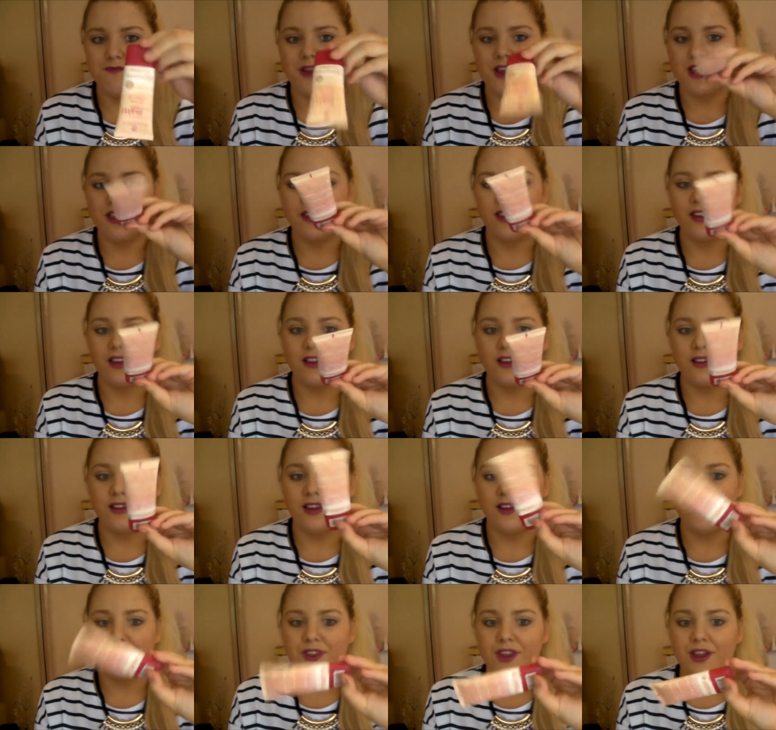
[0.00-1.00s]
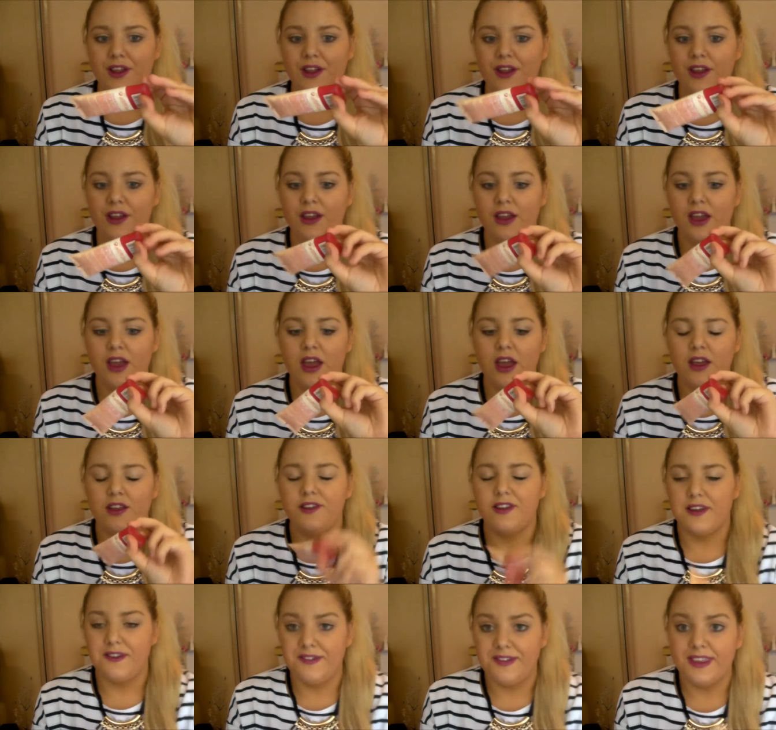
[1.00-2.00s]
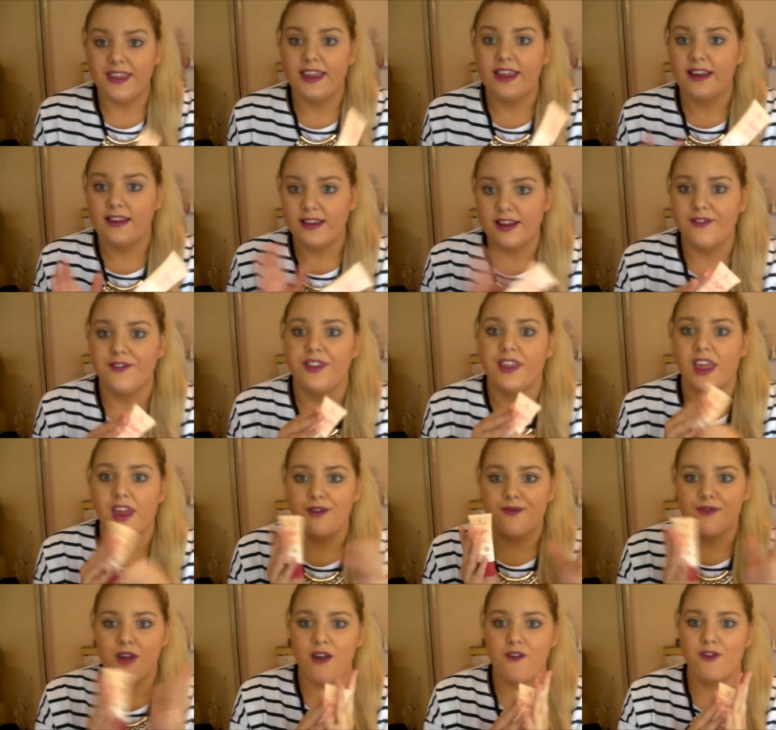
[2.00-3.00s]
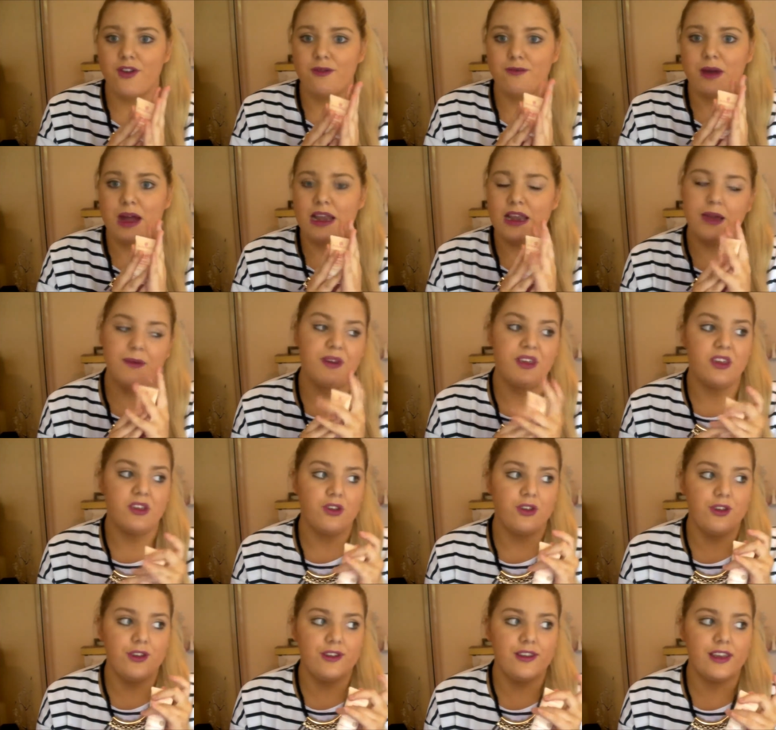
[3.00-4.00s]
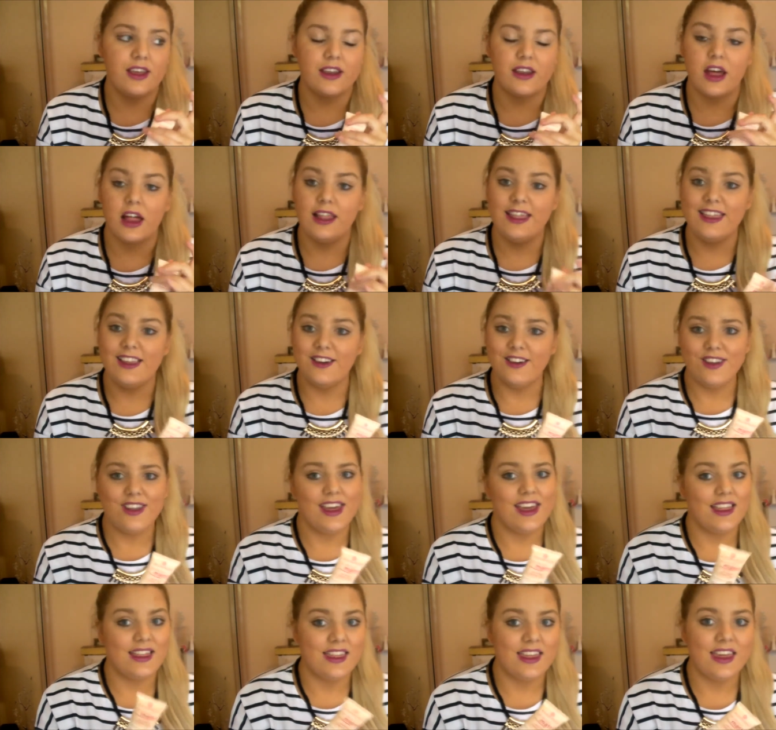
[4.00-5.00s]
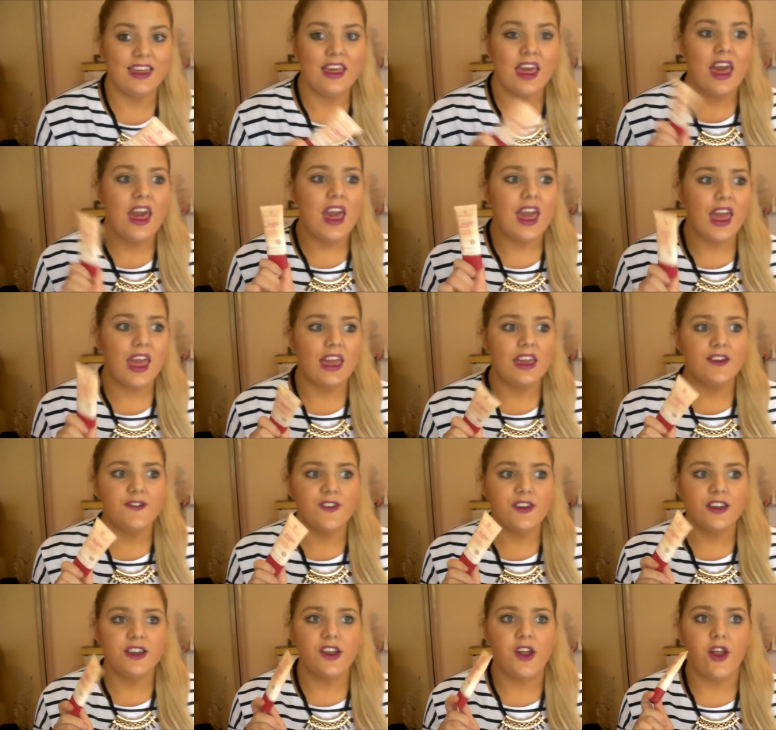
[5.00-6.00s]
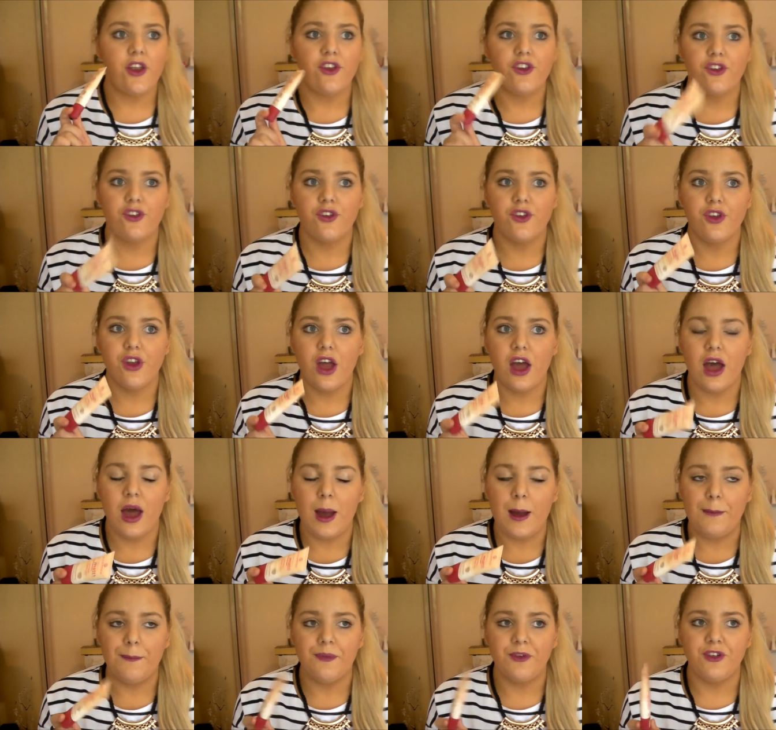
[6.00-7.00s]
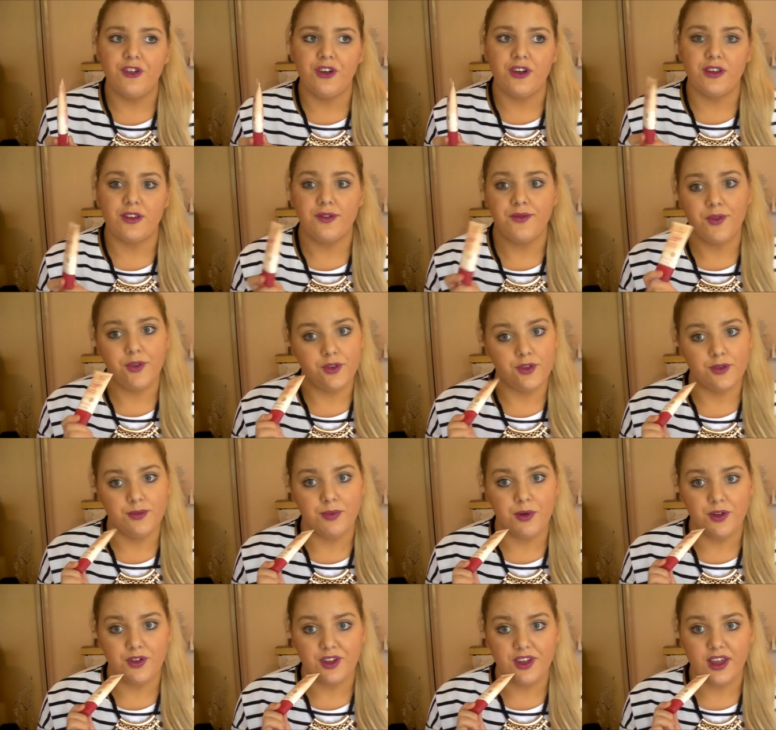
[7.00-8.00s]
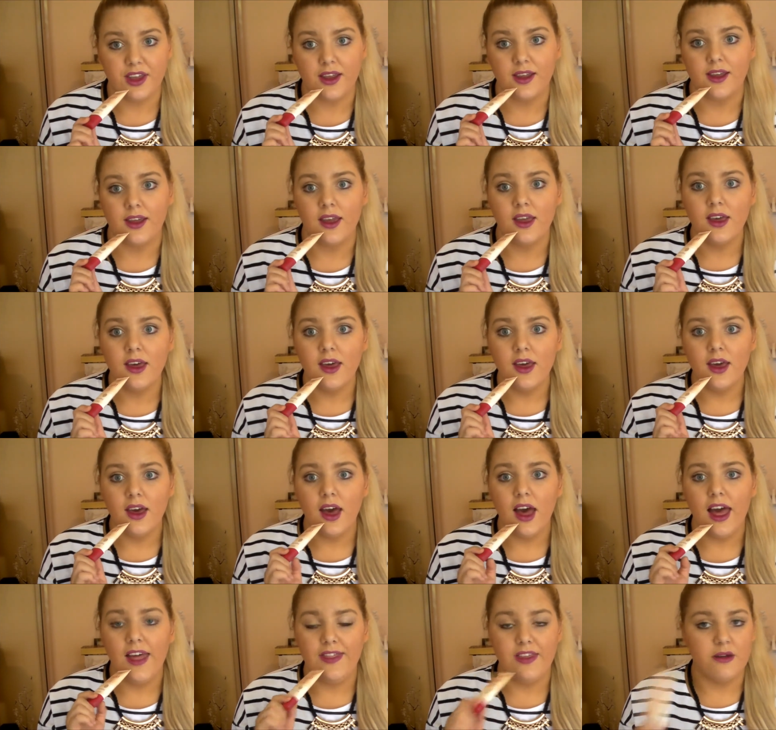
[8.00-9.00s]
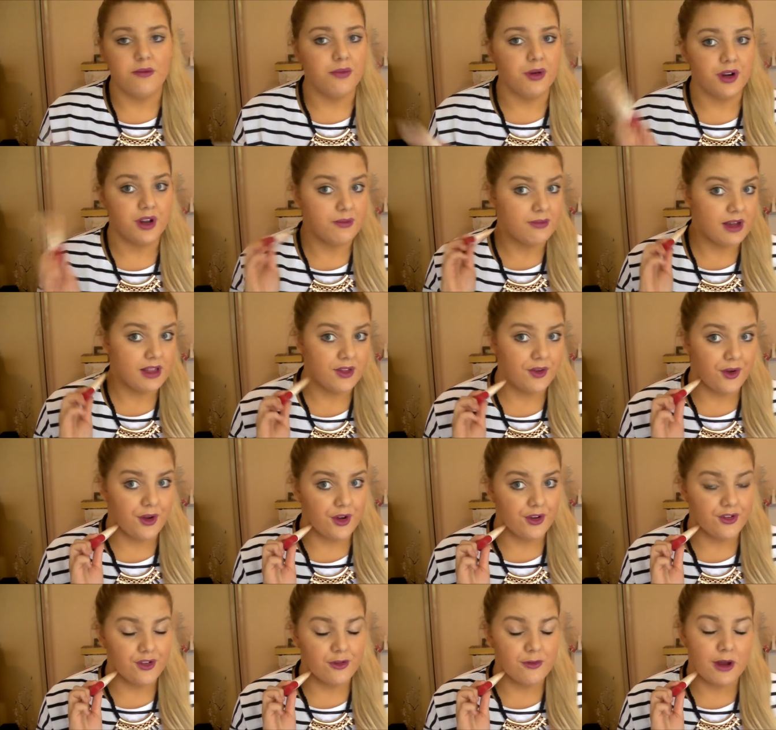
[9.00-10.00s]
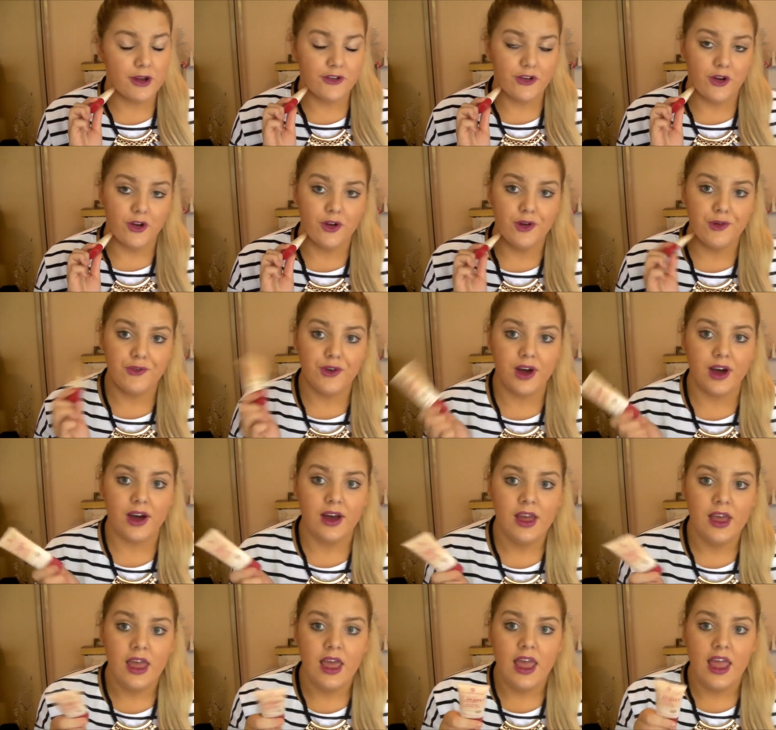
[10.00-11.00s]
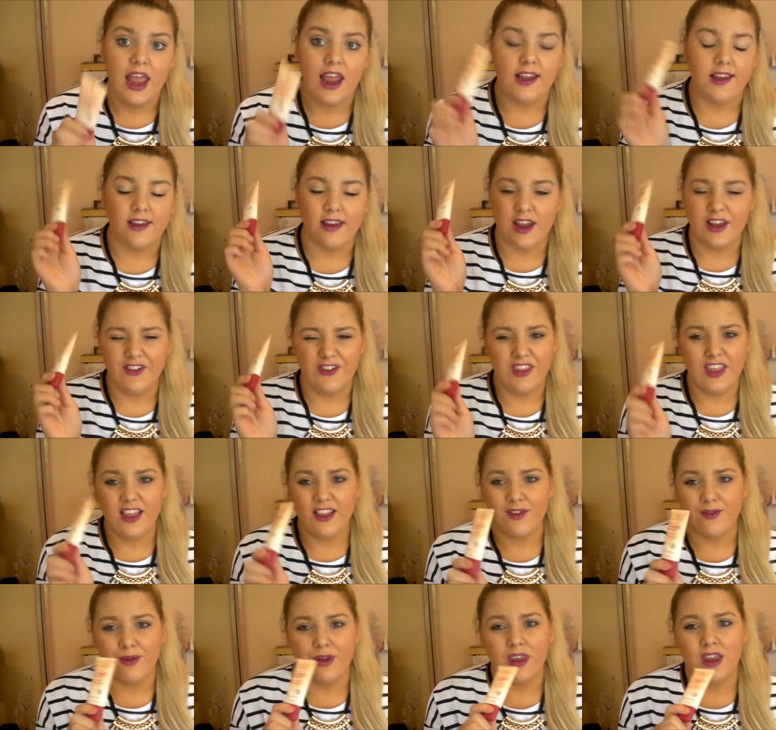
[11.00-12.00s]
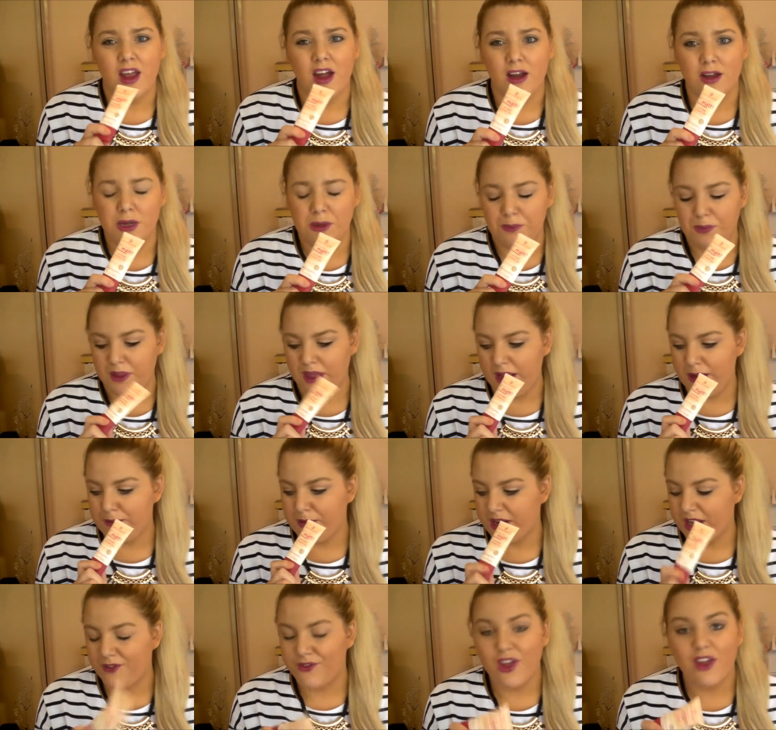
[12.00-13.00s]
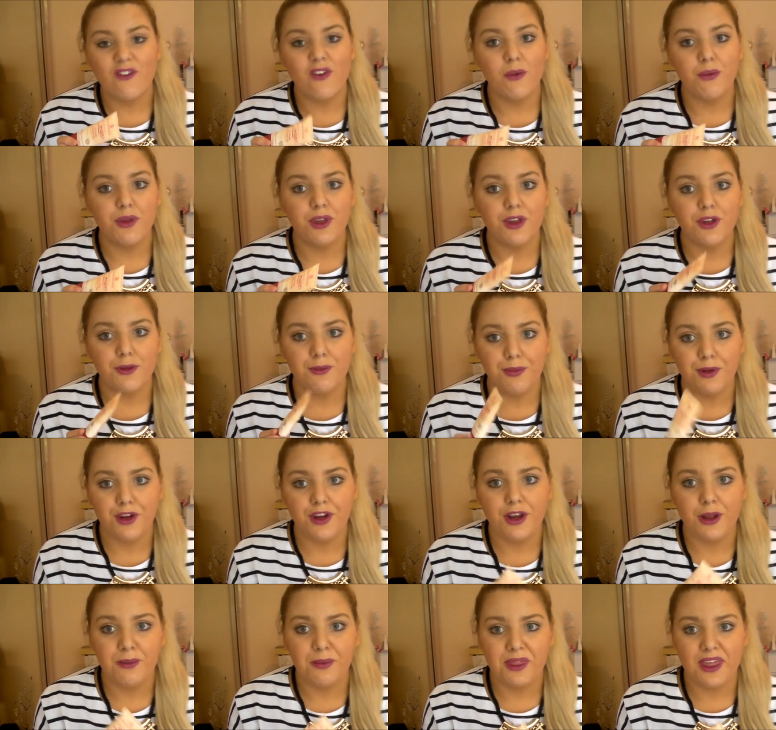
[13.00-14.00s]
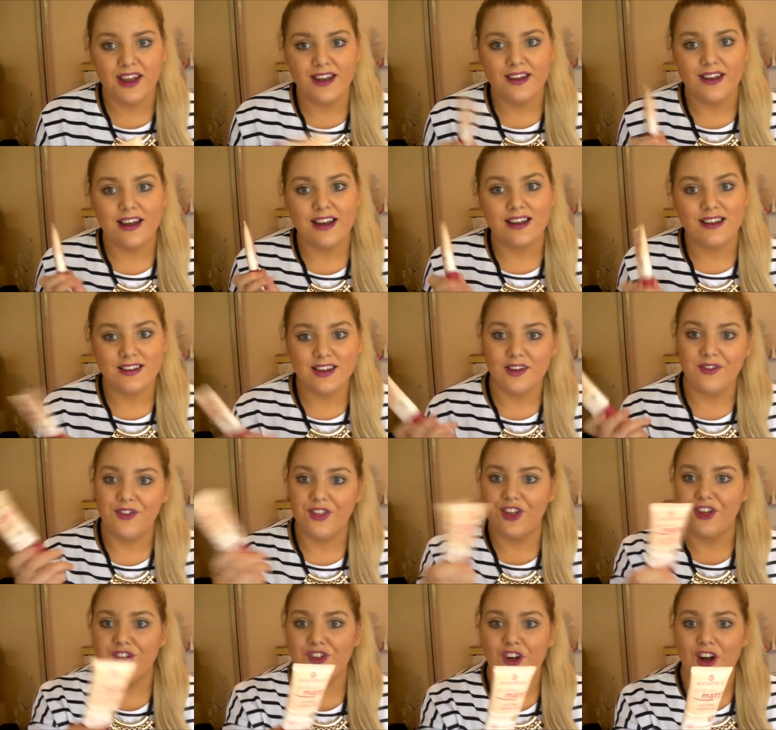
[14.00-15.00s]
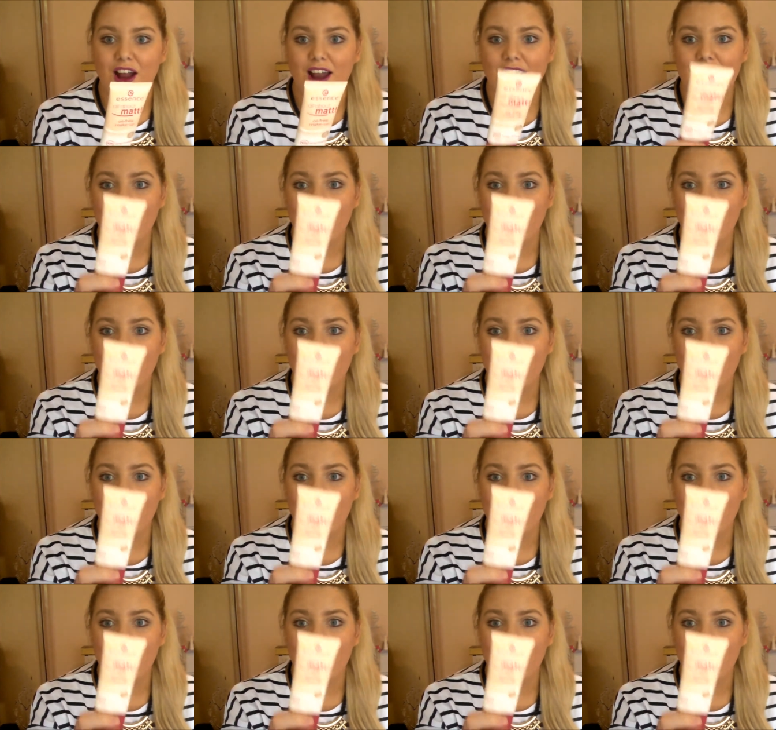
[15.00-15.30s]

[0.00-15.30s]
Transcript: It's definitely a favourite of mine. I've been using it a lot lately, even just for spotting and then putting my L'Oreal True Match over. It definitely is really hard to blend, but if you have a beauty blender, definitely try it